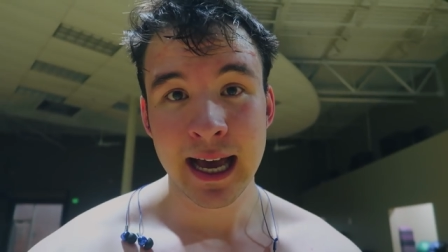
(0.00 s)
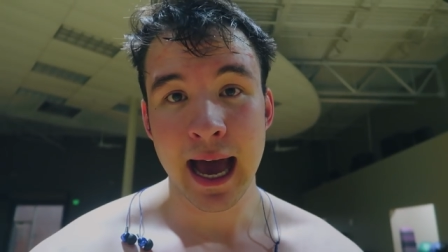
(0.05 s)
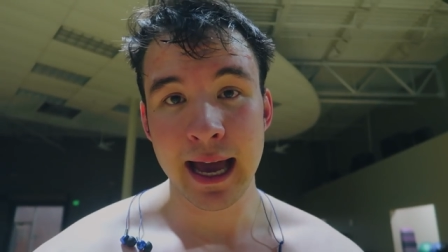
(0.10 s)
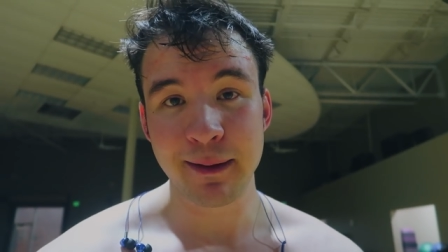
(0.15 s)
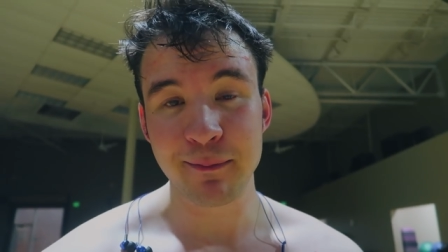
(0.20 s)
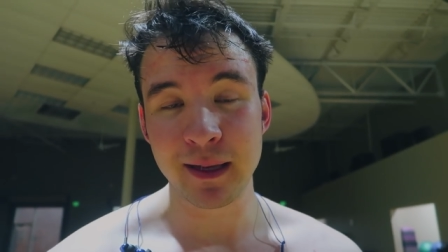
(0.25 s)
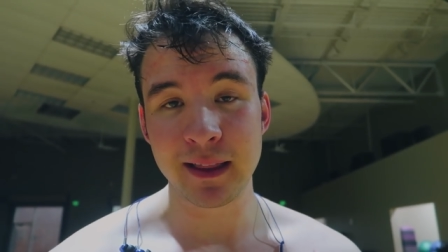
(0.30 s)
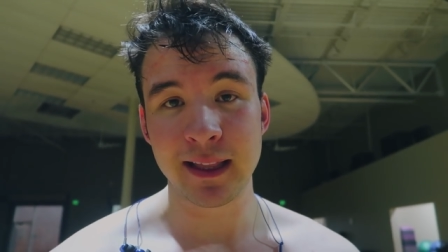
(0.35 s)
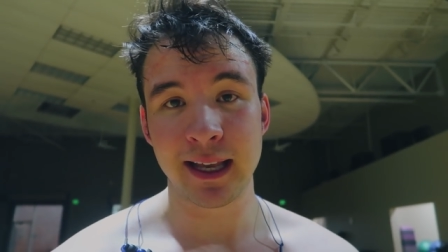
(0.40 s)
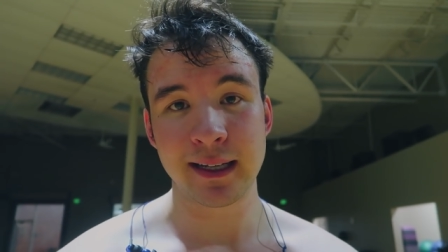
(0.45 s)

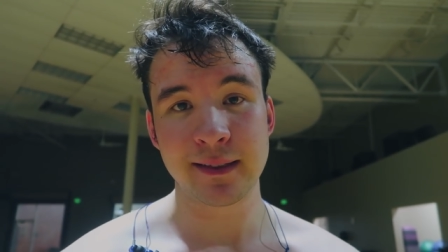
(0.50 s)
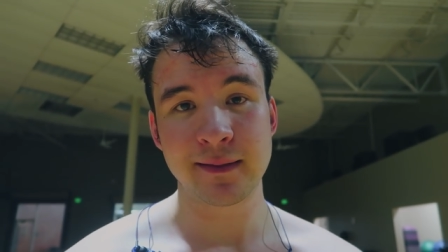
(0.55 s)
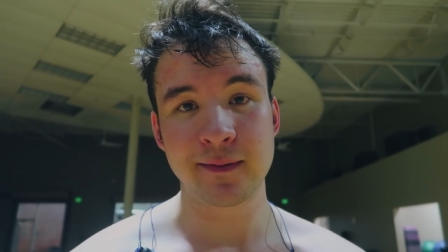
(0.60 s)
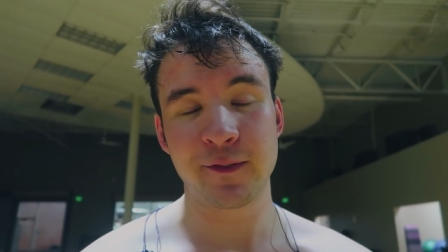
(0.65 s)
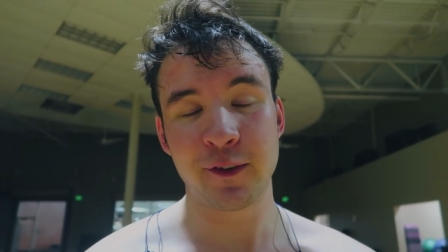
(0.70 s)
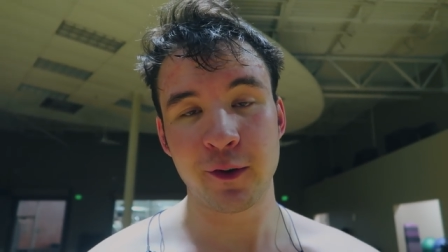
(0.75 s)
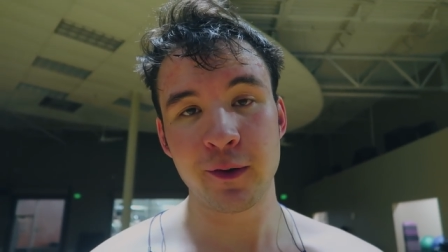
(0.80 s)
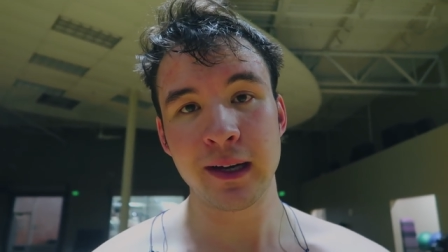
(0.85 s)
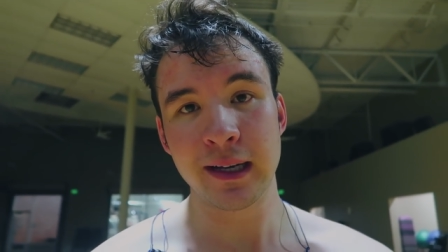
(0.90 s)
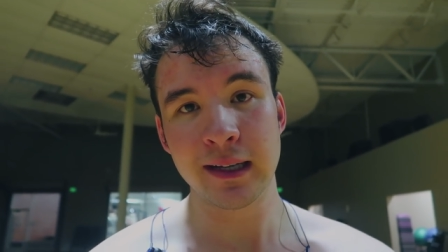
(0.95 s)
I mean like
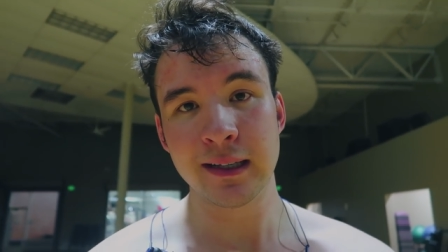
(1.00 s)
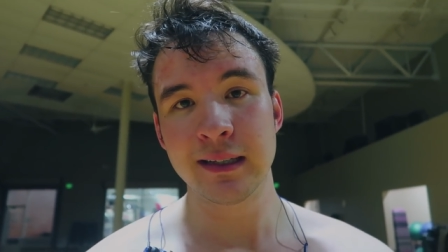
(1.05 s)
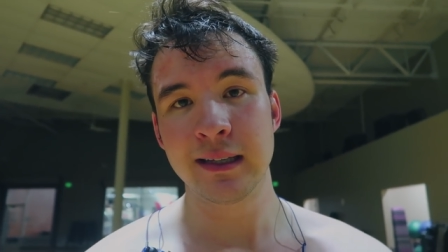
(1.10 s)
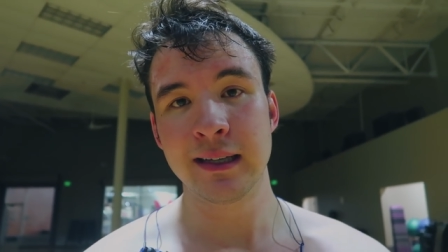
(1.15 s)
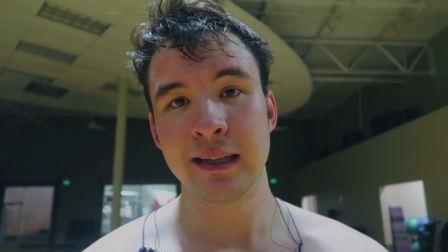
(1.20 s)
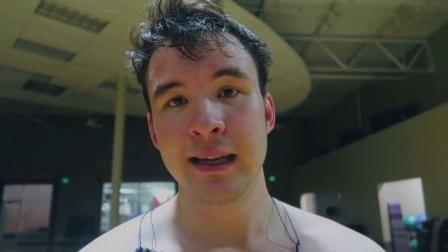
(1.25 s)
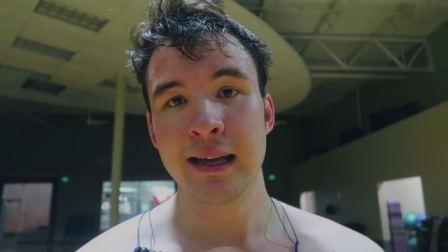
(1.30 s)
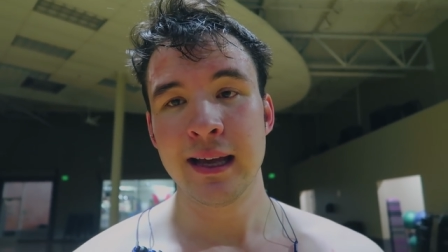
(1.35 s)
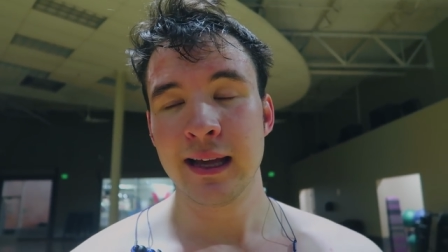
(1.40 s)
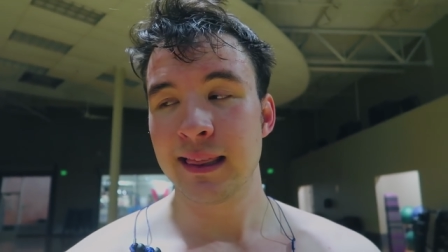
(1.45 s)
for real.
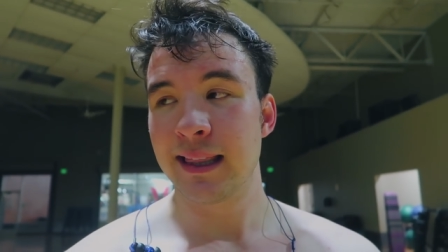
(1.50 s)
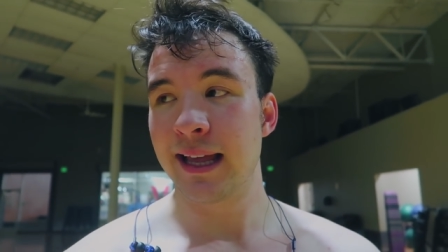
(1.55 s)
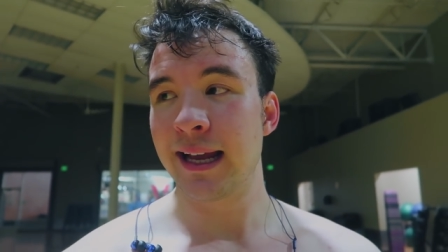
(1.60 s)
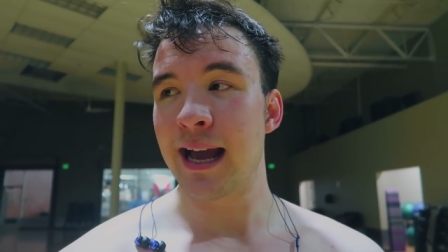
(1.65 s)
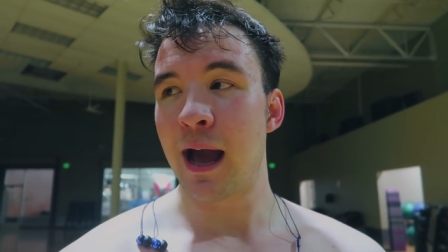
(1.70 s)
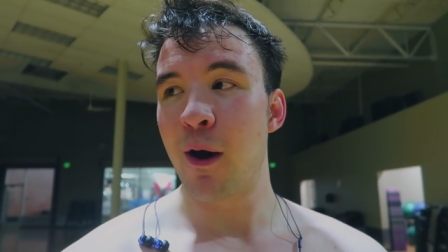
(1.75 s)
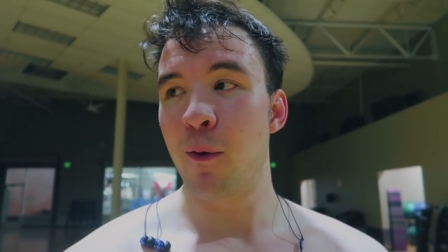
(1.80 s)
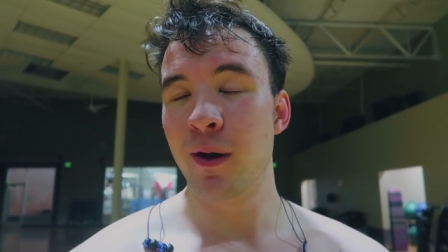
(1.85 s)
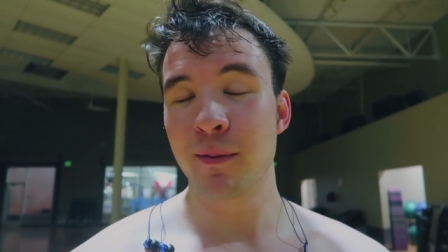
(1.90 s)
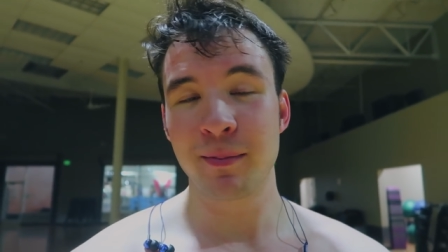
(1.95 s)

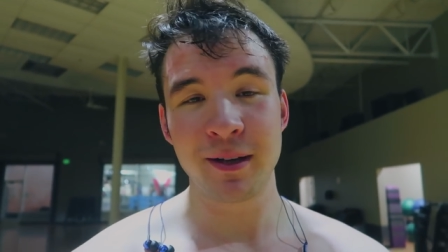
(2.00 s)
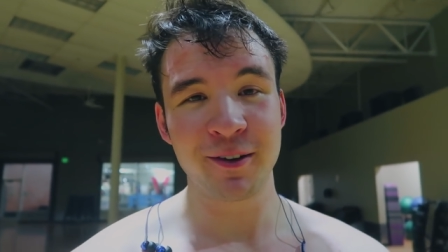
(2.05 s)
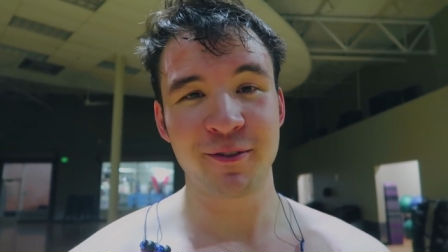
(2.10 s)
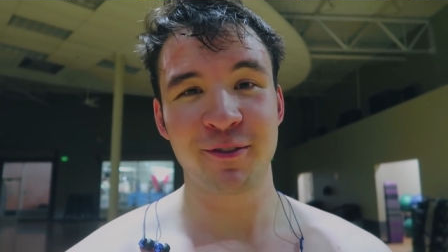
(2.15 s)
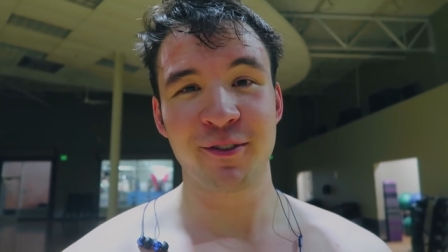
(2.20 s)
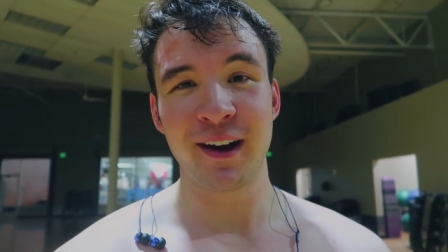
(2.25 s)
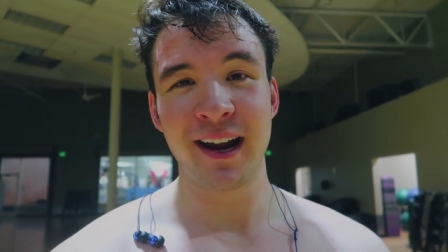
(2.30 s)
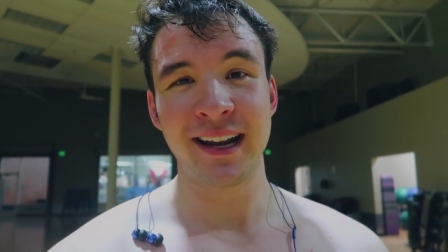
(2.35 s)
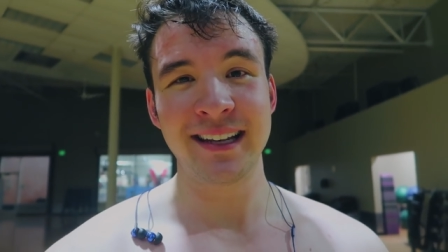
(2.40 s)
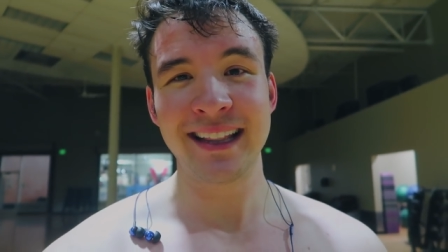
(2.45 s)
Like I wanna be your
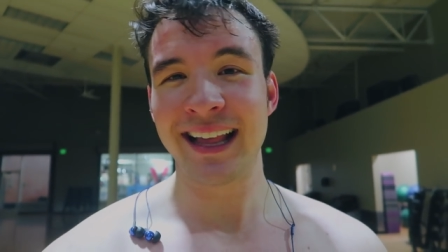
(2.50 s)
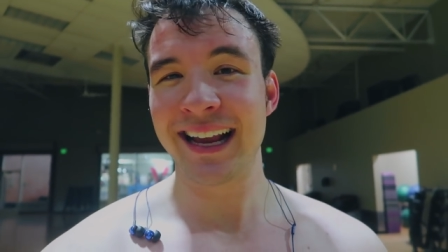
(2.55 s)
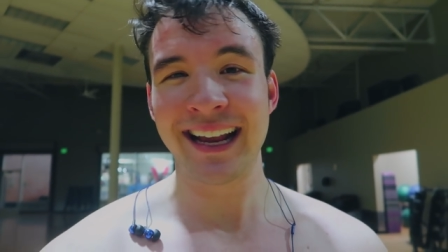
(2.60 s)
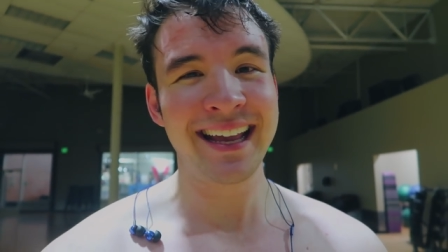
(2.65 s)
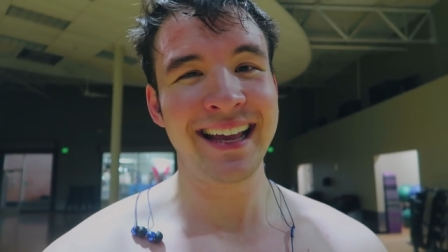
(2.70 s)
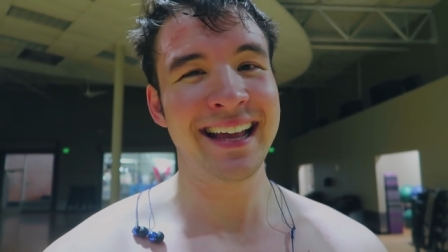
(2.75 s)
friend. Like